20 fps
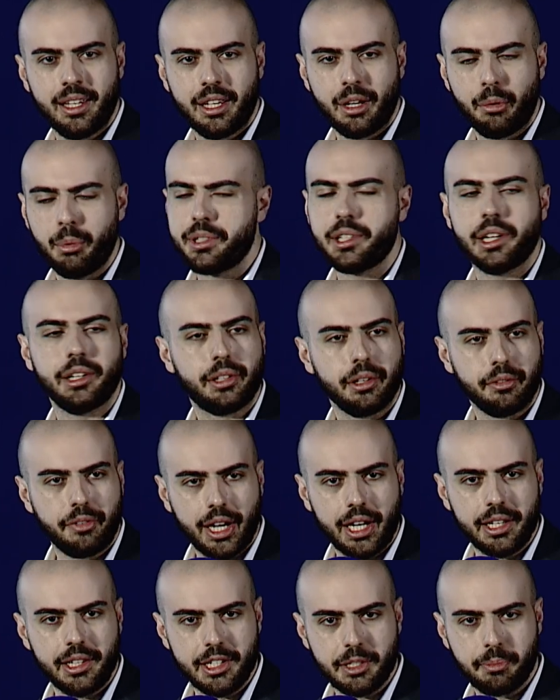We
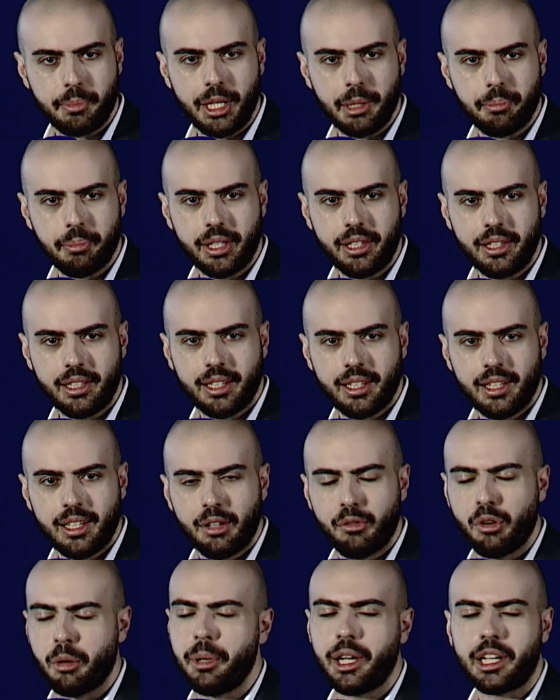certify these people,
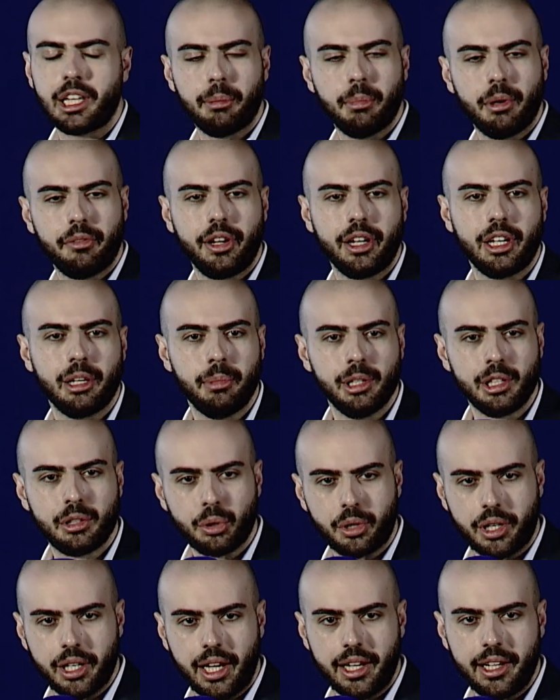we make them available to
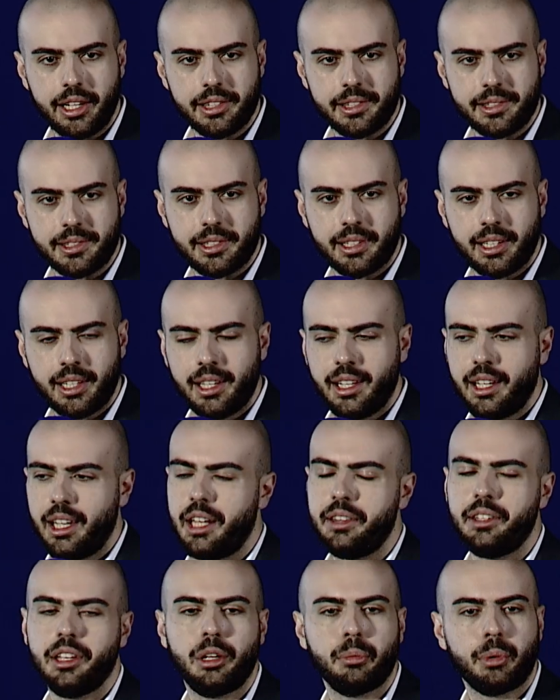clients,
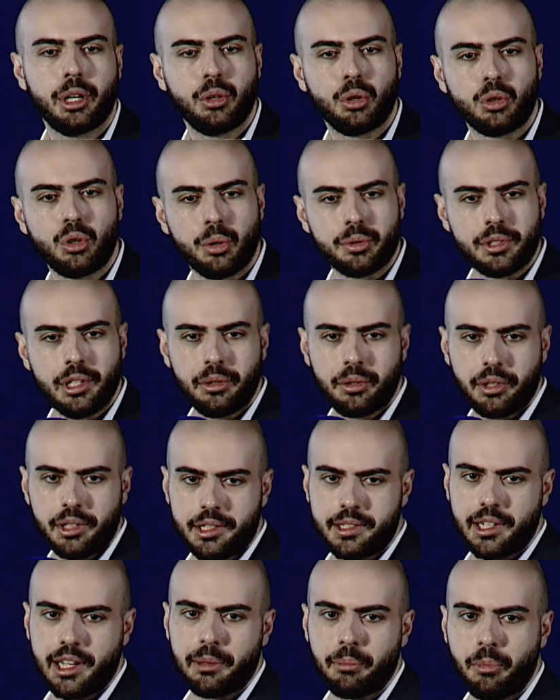and anyone who goes into the
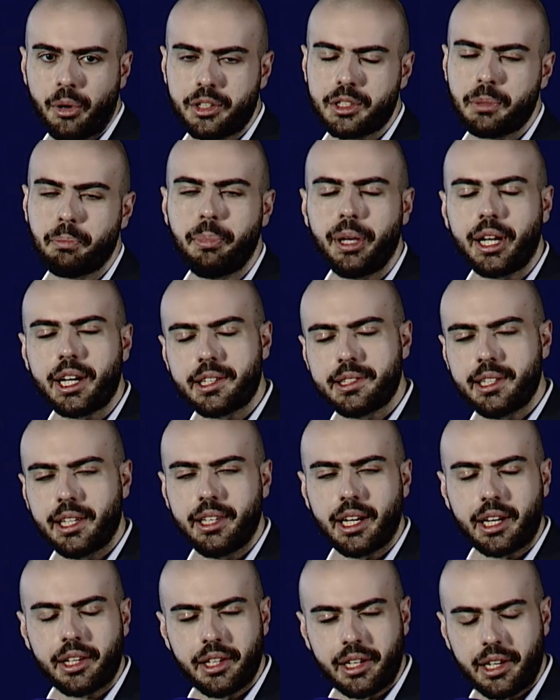sandbox picks a
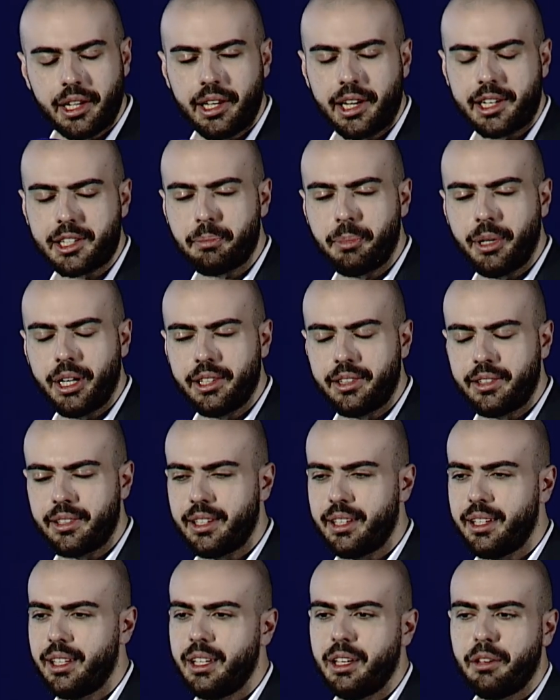technical expert,
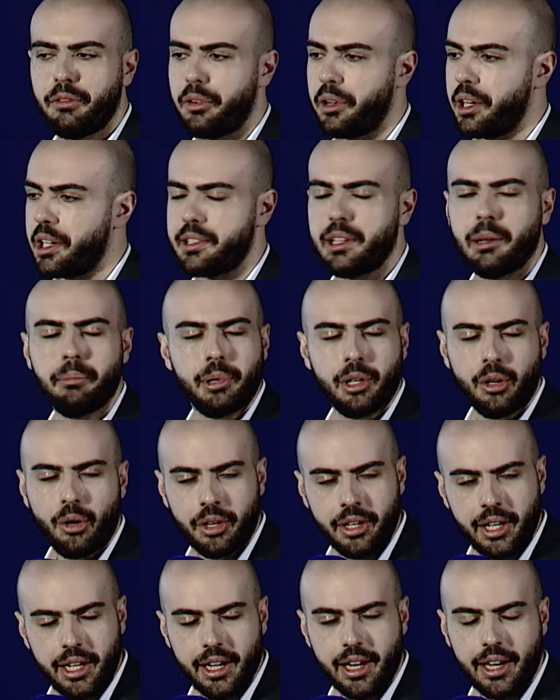for example,
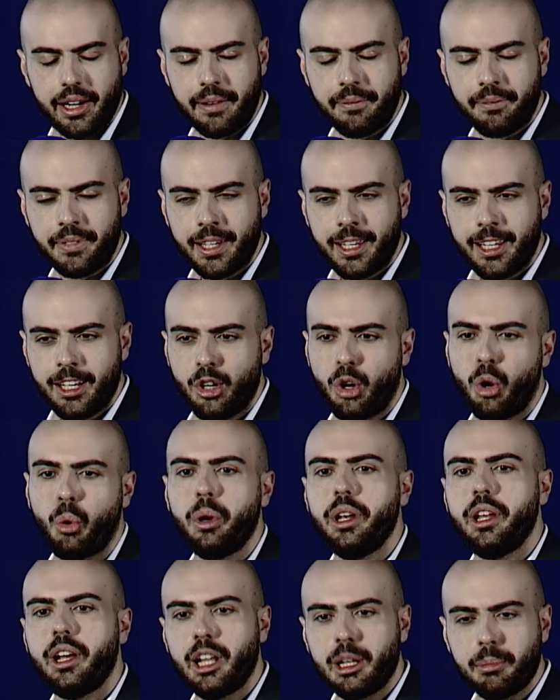on AI, who
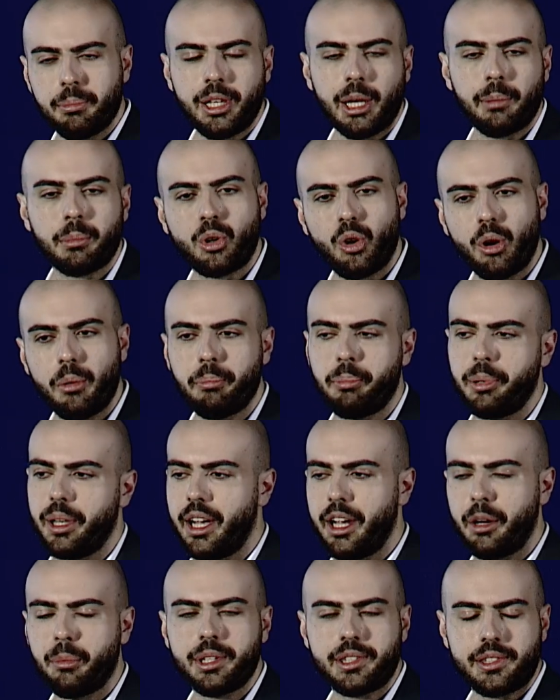will help them
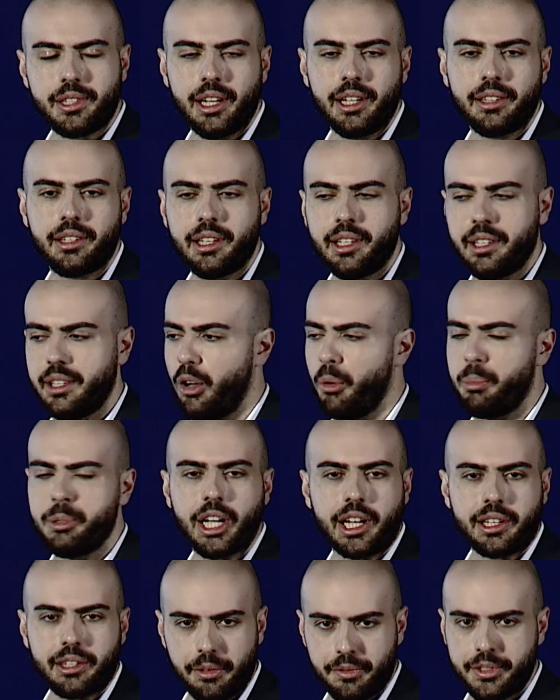comply with certain
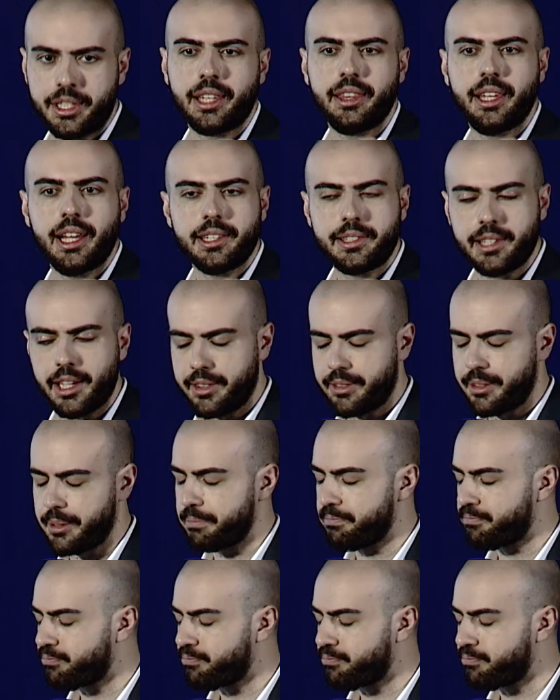objectives that they set.